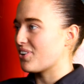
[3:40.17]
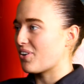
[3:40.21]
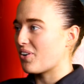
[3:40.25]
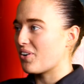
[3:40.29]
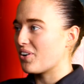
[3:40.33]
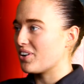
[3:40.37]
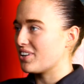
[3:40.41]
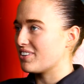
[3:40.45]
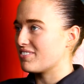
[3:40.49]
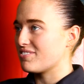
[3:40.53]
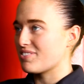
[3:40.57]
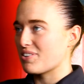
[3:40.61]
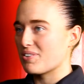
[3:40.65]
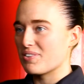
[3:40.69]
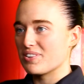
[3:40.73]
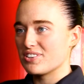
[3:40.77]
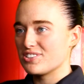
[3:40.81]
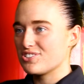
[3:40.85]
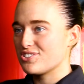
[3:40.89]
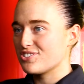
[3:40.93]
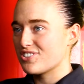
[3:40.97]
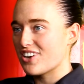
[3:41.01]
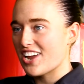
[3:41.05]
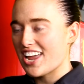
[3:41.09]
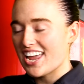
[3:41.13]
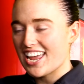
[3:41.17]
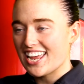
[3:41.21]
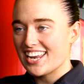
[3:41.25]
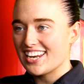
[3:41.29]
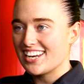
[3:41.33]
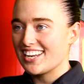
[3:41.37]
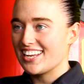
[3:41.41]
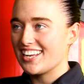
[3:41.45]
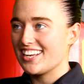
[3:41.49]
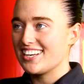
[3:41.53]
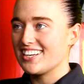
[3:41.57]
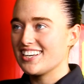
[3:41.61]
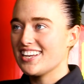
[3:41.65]
all of our
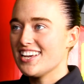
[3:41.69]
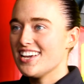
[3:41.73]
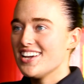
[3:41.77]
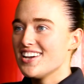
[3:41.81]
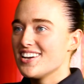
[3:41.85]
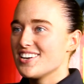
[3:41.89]
training,